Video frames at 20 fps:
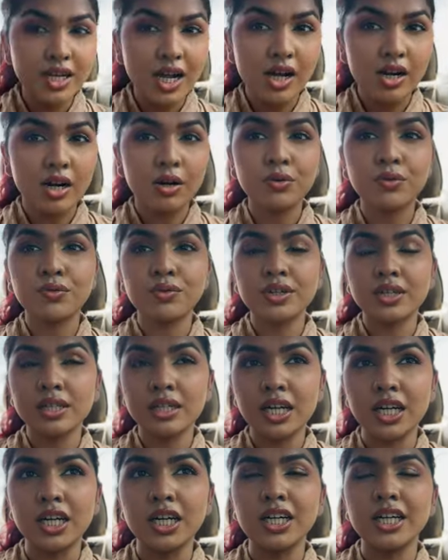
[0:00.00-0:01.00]
Our outfit
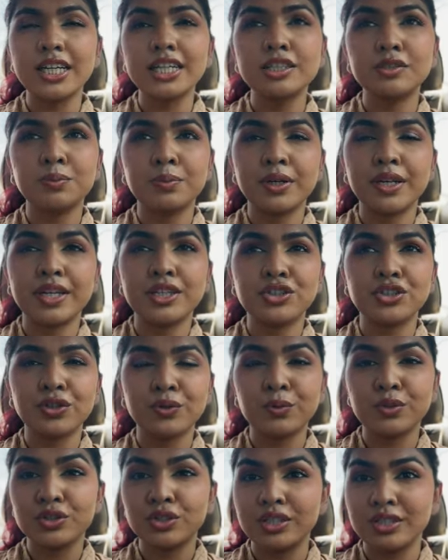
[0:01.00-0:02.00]

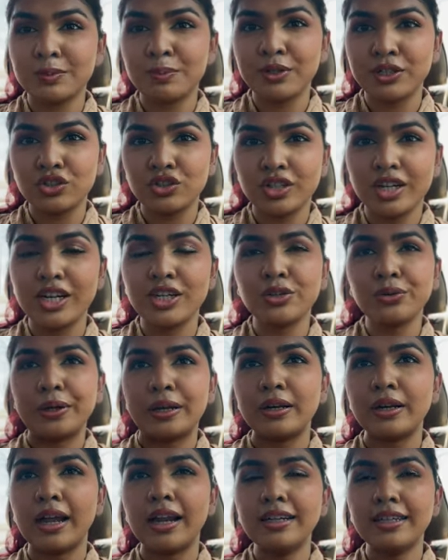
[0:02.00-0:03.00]
inspiration was this picture.
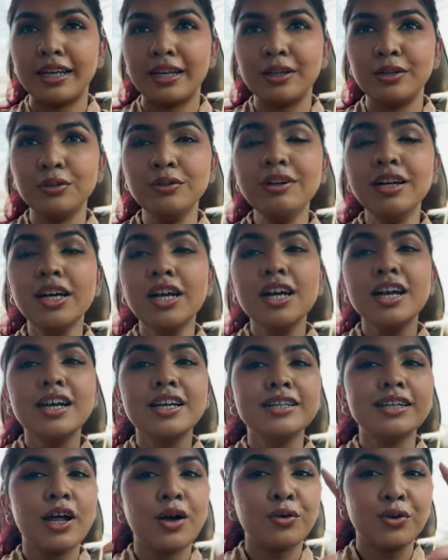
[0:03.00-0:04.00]
I'll tell you.
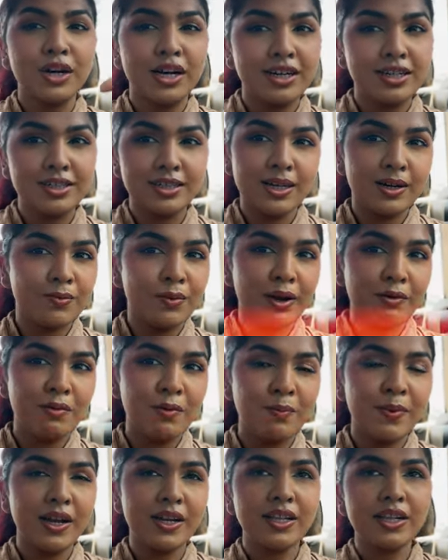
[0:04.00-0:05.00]
Now you'll understand why we made